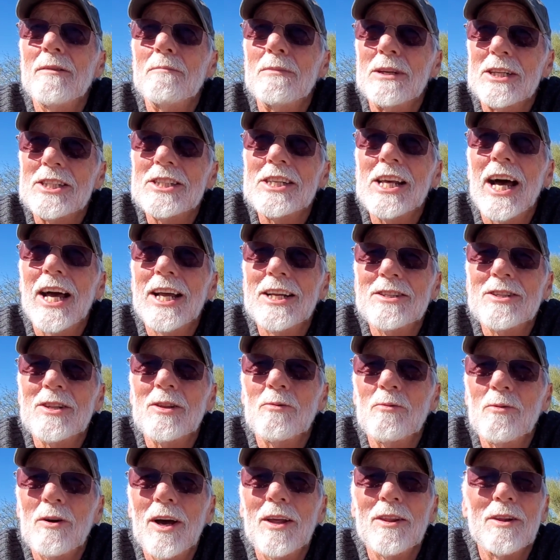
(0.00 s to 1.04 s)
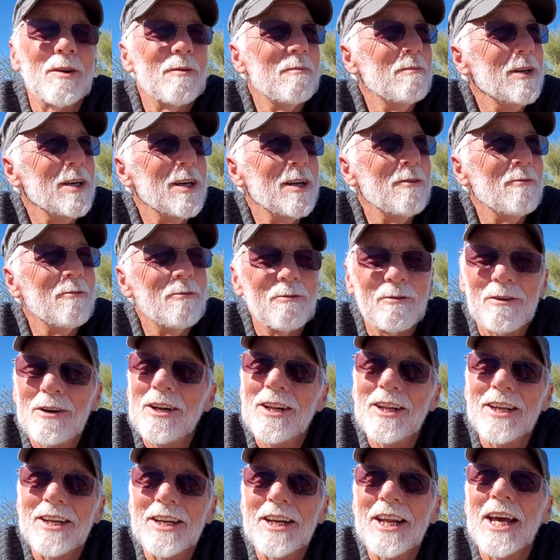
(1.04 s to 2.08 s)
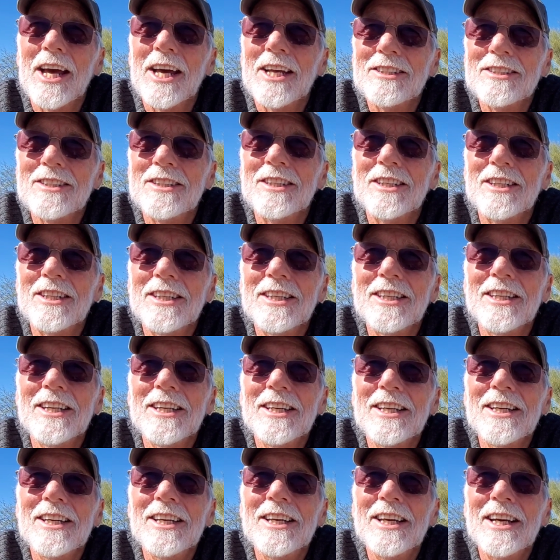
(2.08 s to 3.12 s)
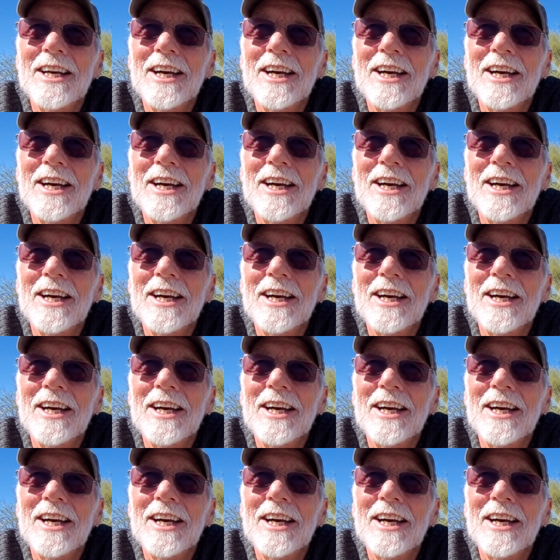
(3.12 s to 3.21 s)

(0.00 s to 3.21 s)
Besides the weather being really nasty,